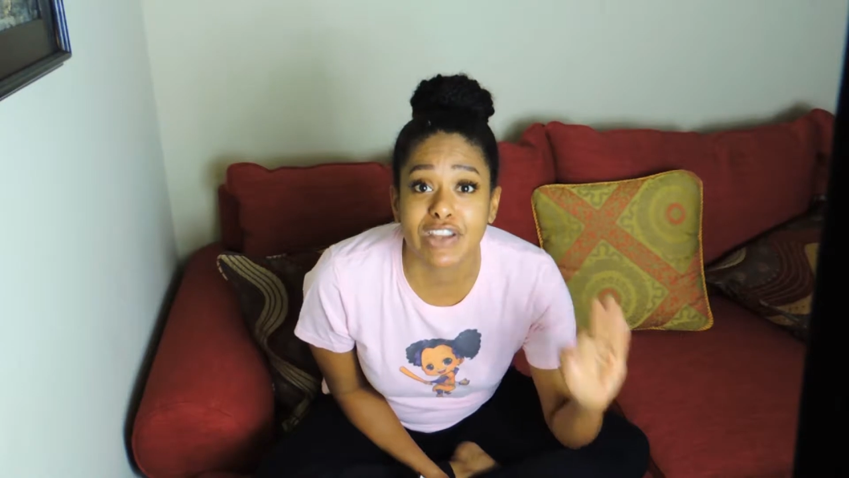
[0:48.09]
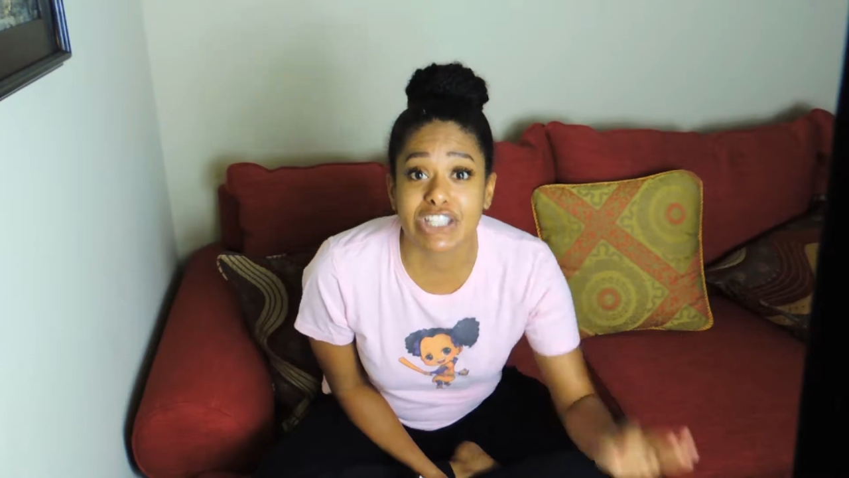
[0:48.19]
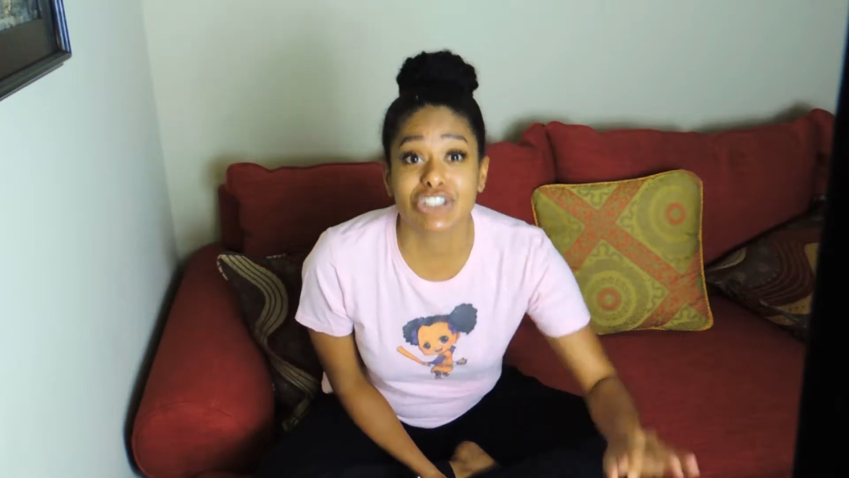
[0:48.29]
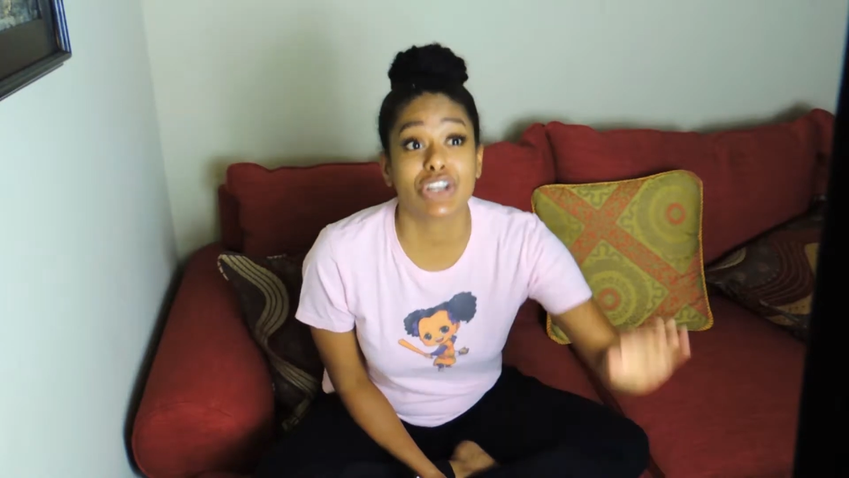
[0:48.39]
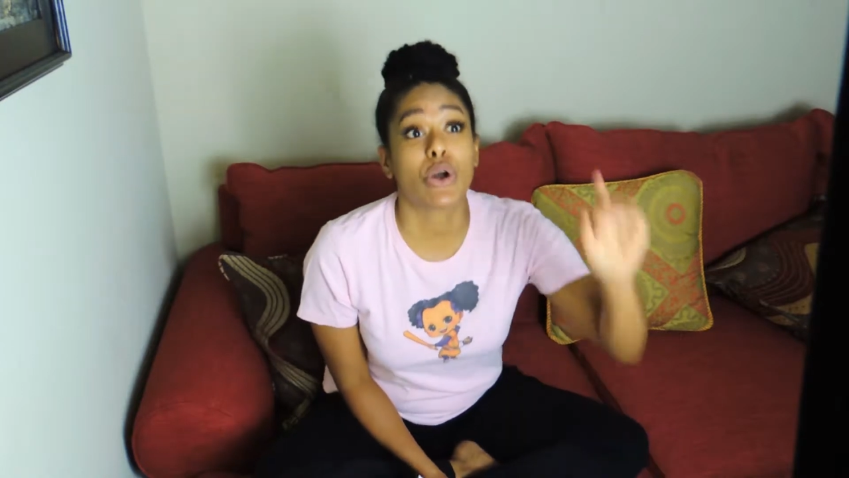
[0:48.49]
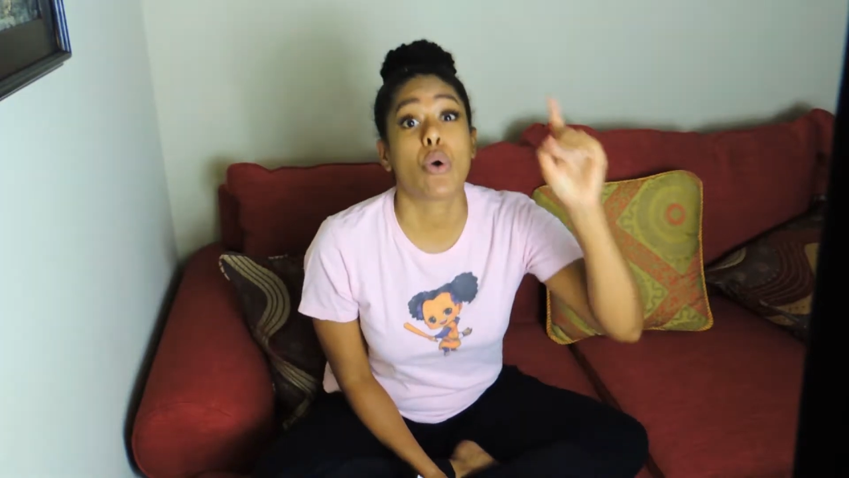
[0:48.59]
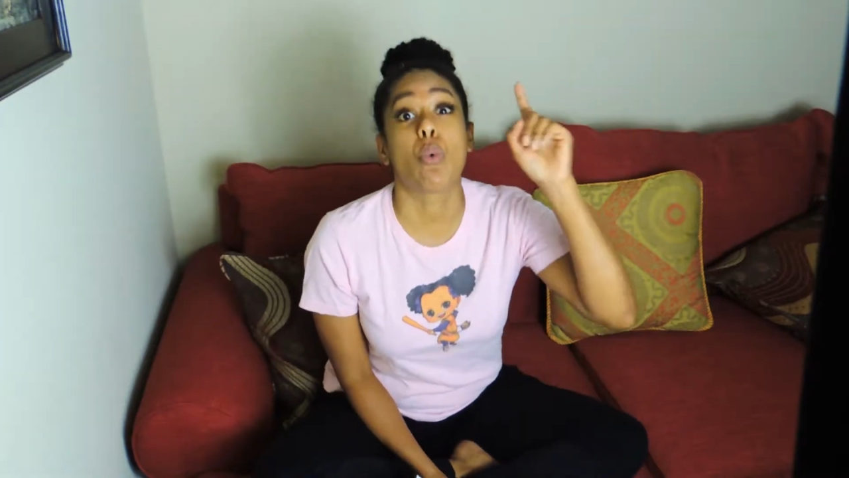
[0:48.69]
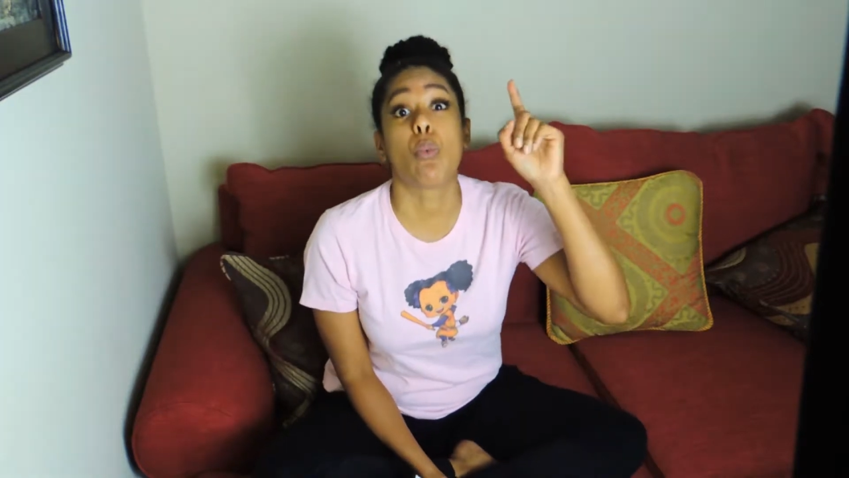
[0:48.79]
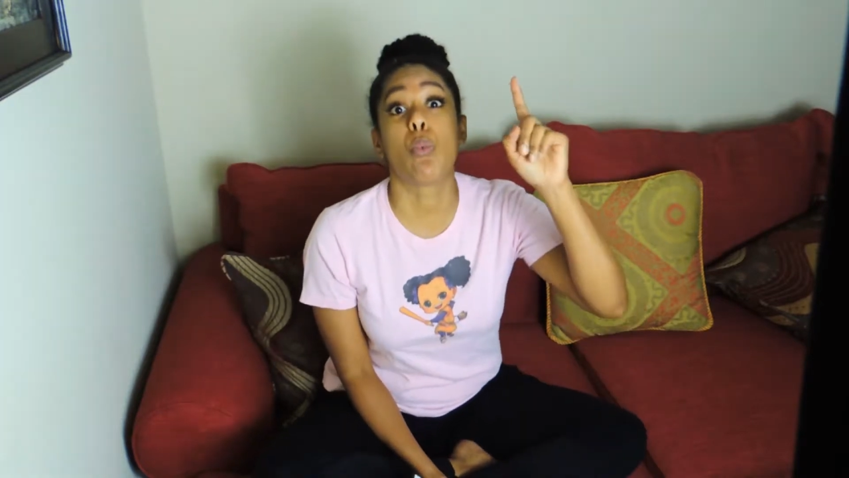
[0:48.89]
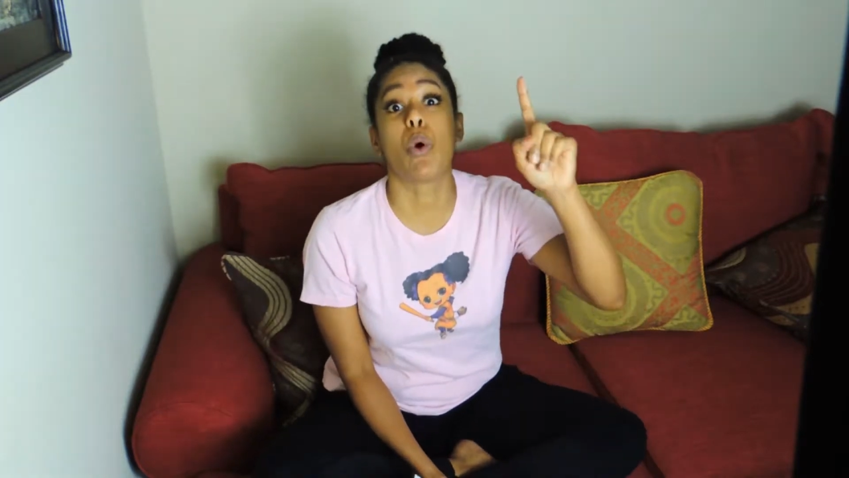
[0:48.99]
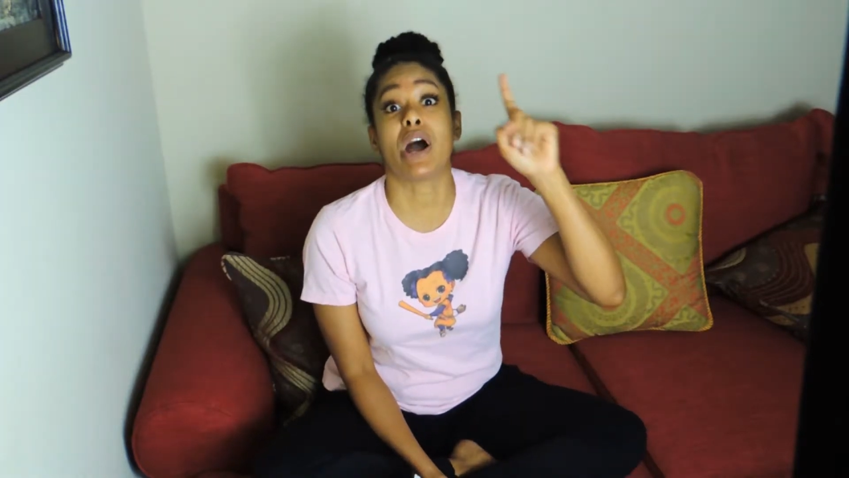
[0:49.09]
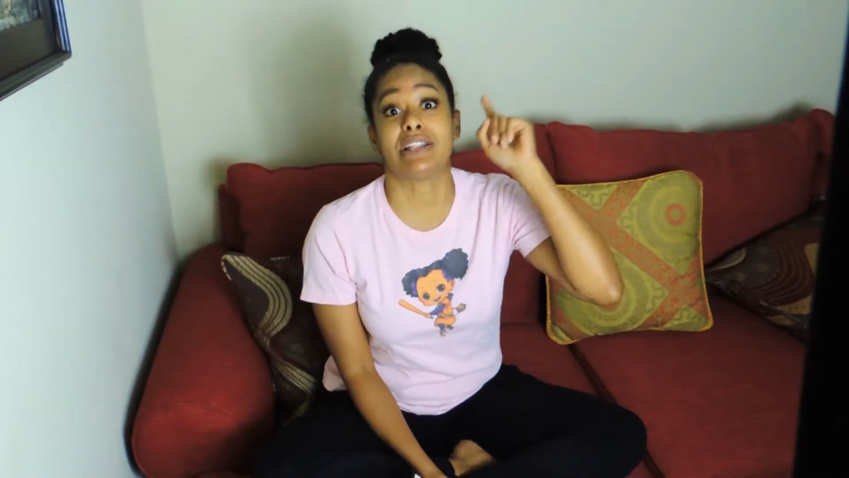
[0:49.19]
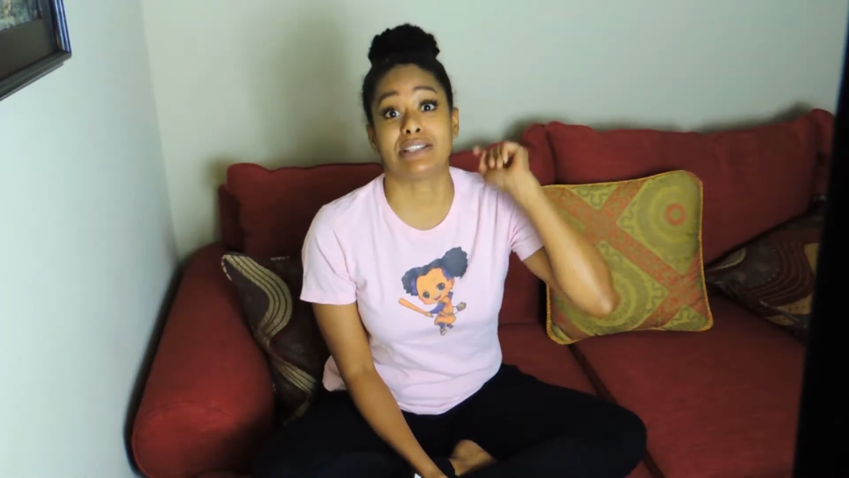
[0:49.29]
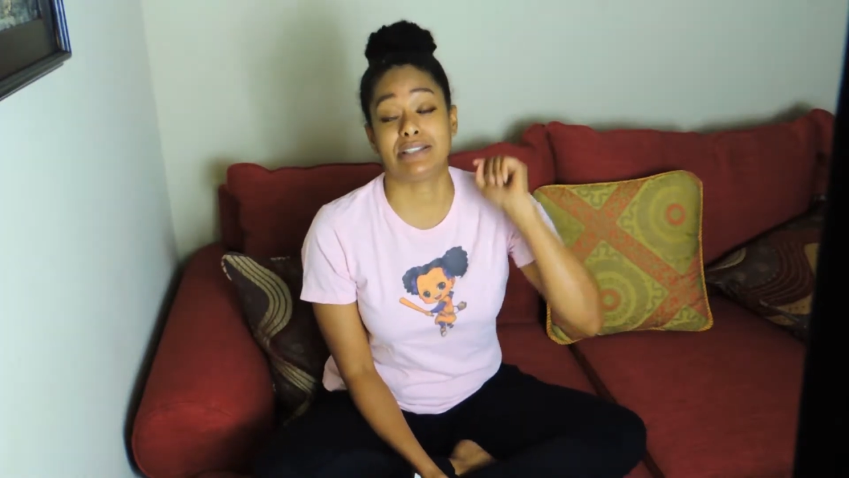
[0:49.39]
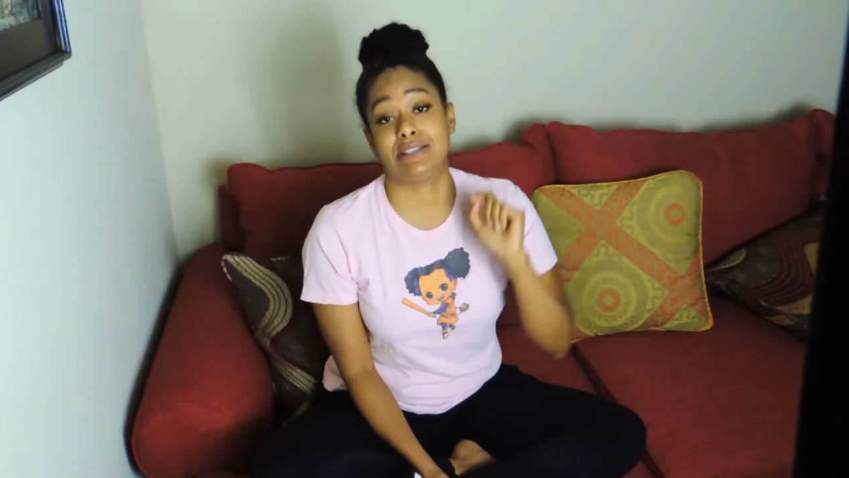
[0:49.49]
fix it
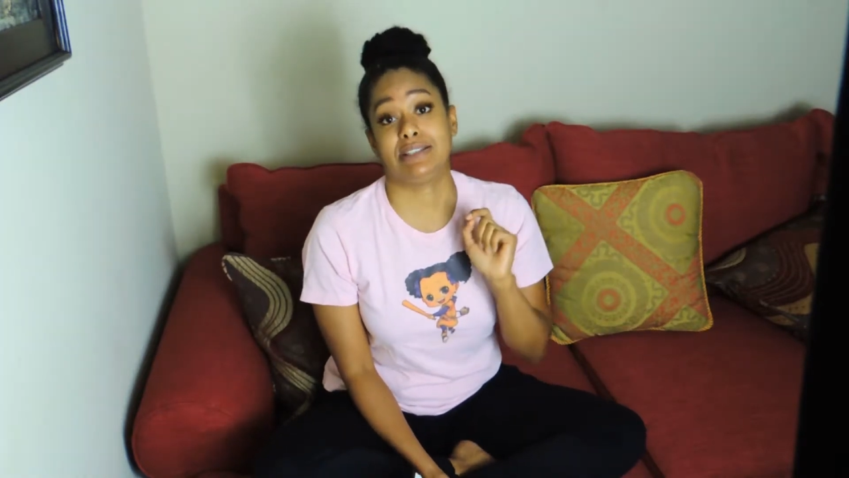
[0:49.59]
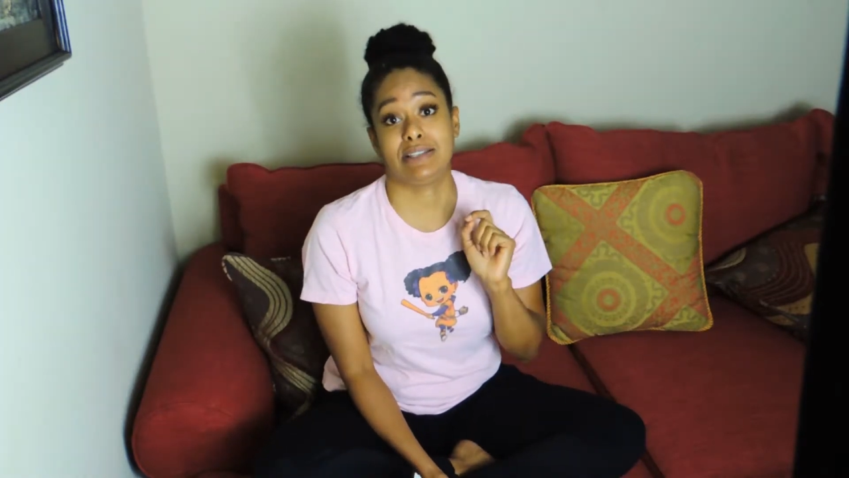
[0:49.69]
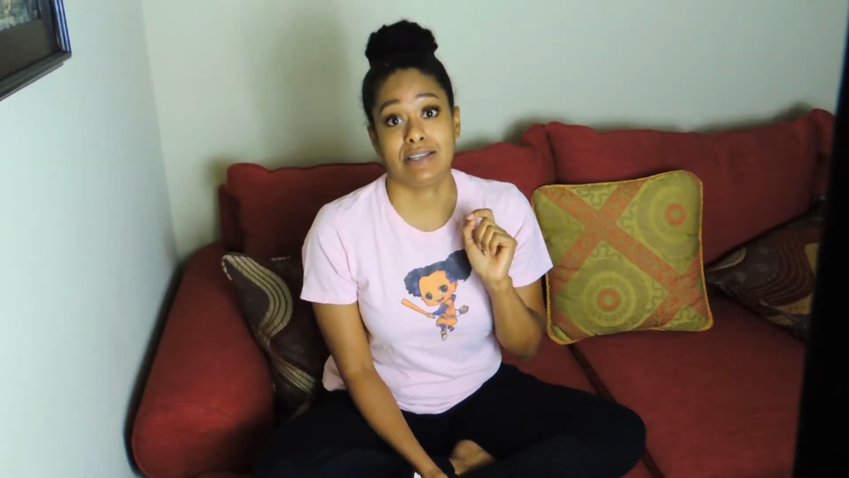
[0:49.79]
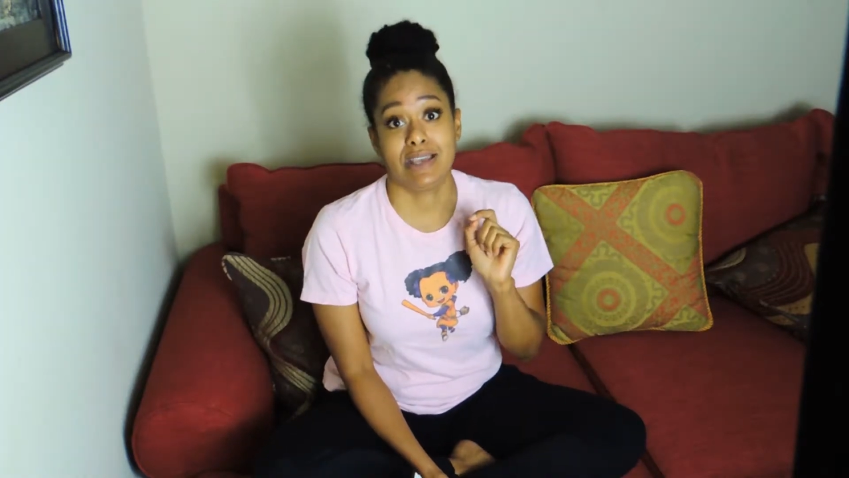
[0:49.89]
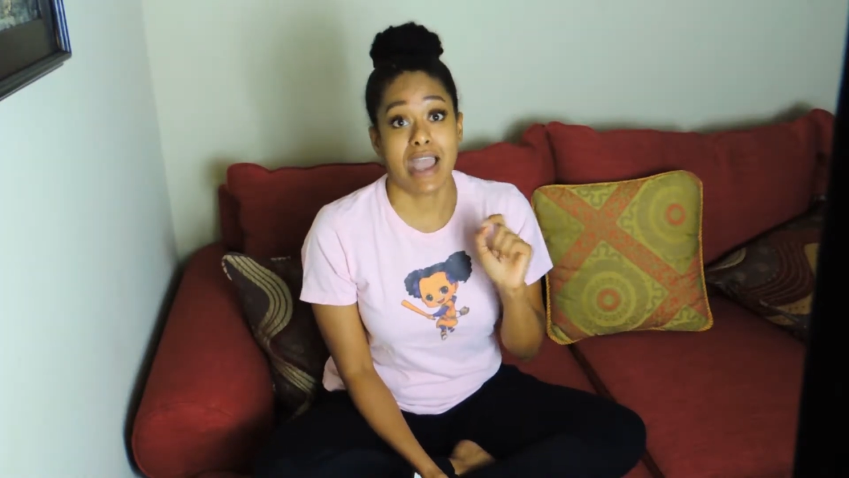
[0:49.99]
once.